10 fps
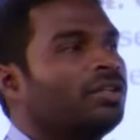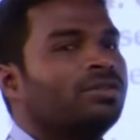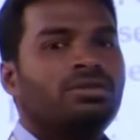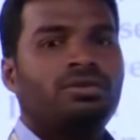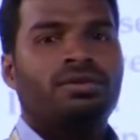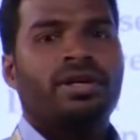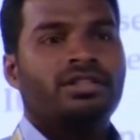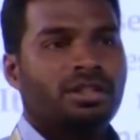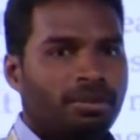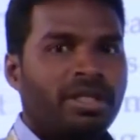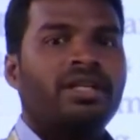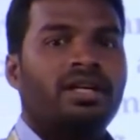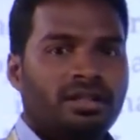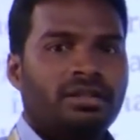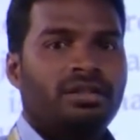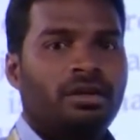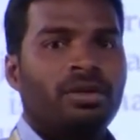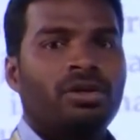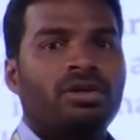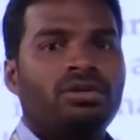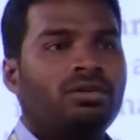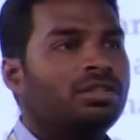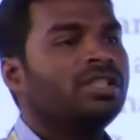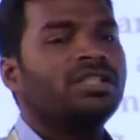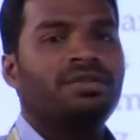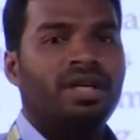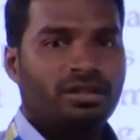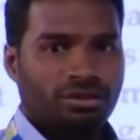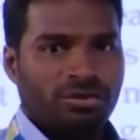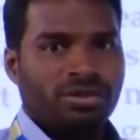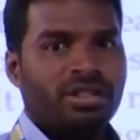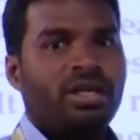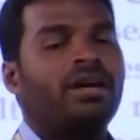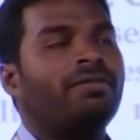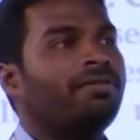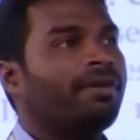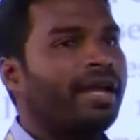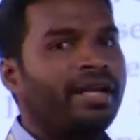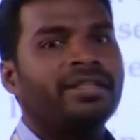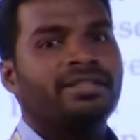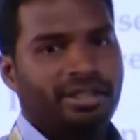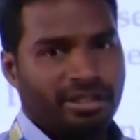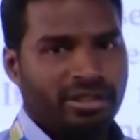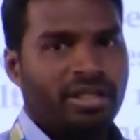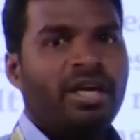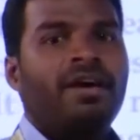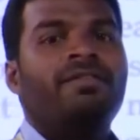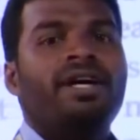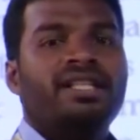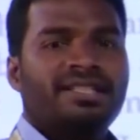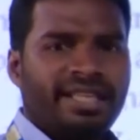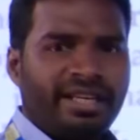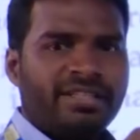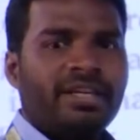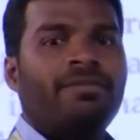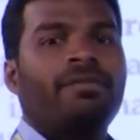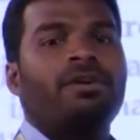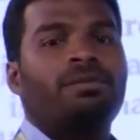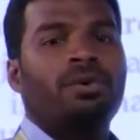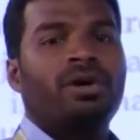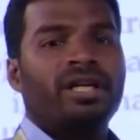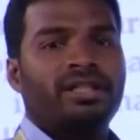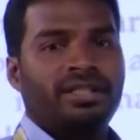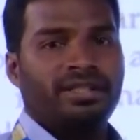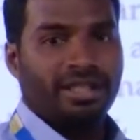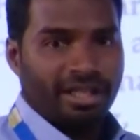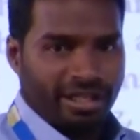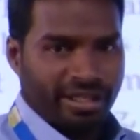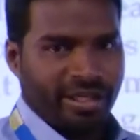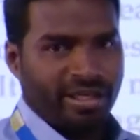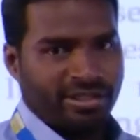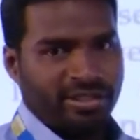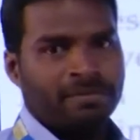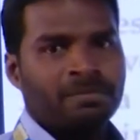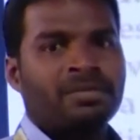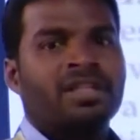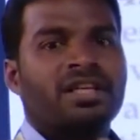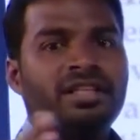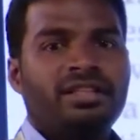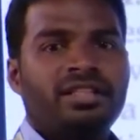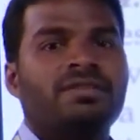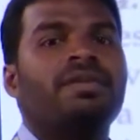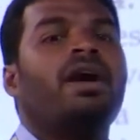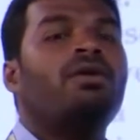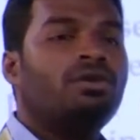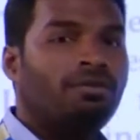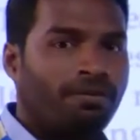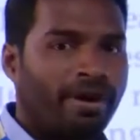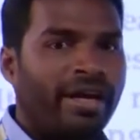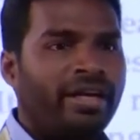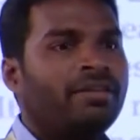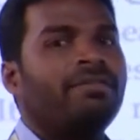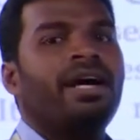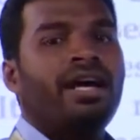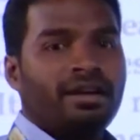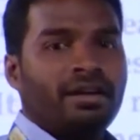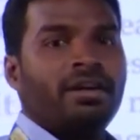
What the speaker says: So for example, in Tamil Nadu, just we are choosing 5 districts where the sales of our product is decreasing. In this, we have to find where